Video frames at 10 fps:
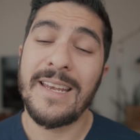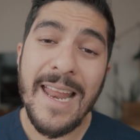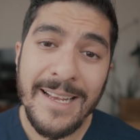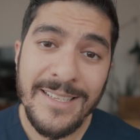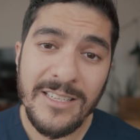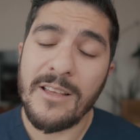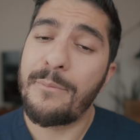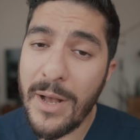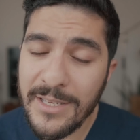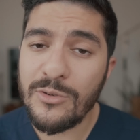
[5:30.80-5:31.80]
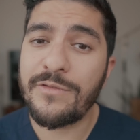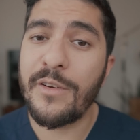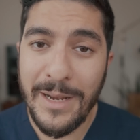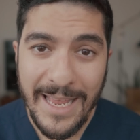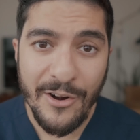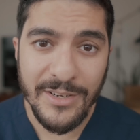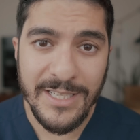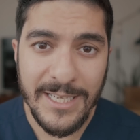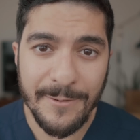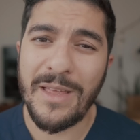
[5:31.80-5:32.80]
Next, personal
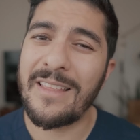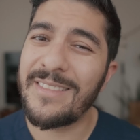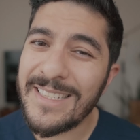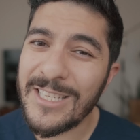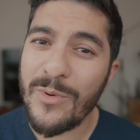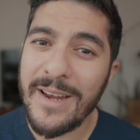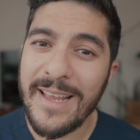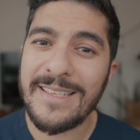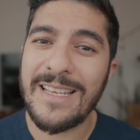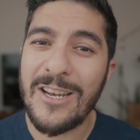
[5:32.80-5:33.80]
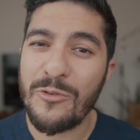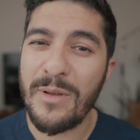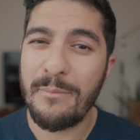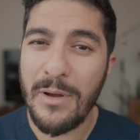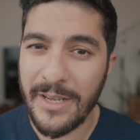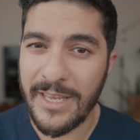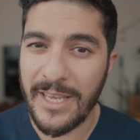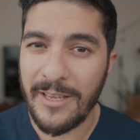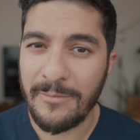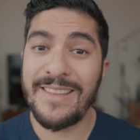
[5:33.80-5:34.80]
familiarity, and this is where it gets a little bit
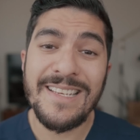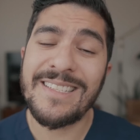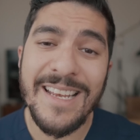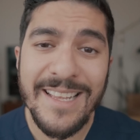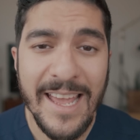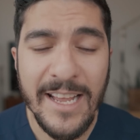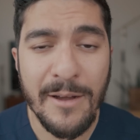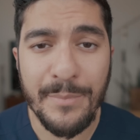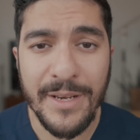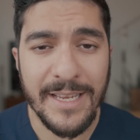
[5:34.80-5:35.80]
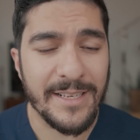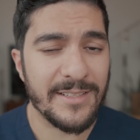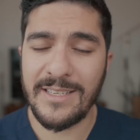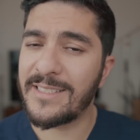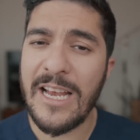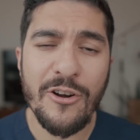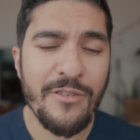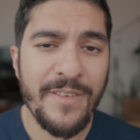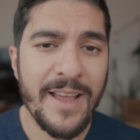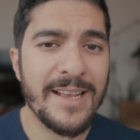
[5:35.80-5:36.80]
murky. These skincare companies,
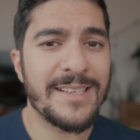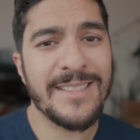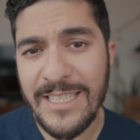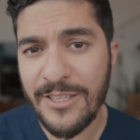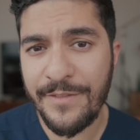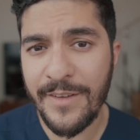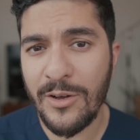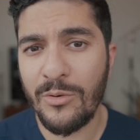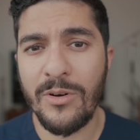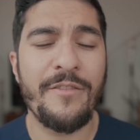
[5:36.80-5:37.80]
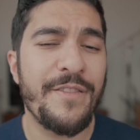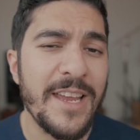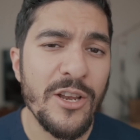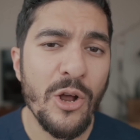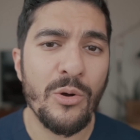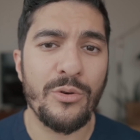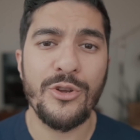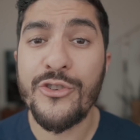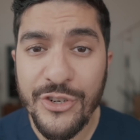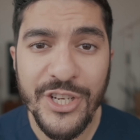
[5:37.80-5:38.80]
CeraVe, Cetaphil, Aveeno,
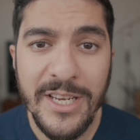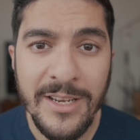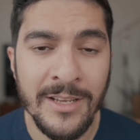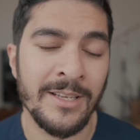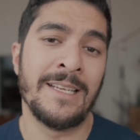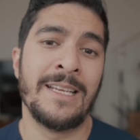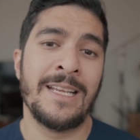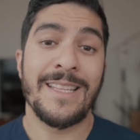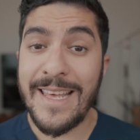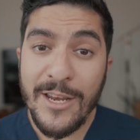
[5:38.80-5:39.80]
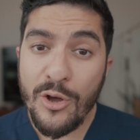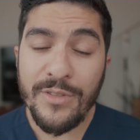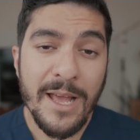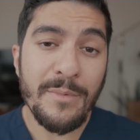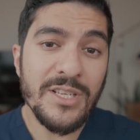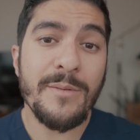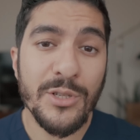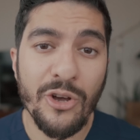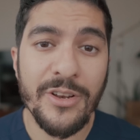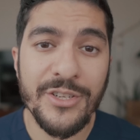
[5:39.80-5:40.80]
Neutrogena, they know that I'm a
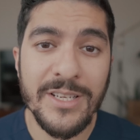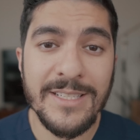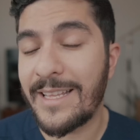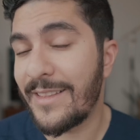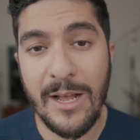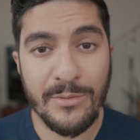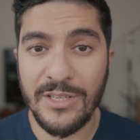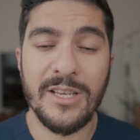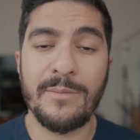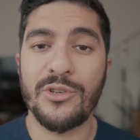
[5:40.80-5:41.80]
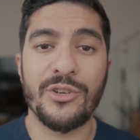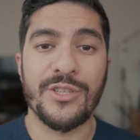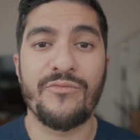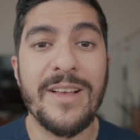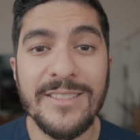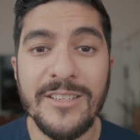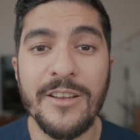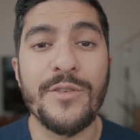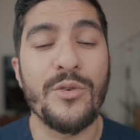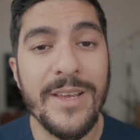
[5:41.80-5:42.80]
dermatologist and that I was a dermatology resident
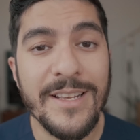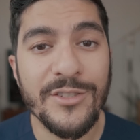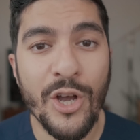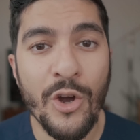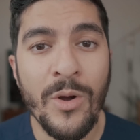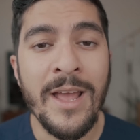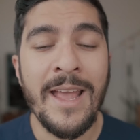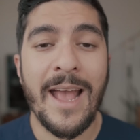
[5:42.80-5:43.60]
a few years ago,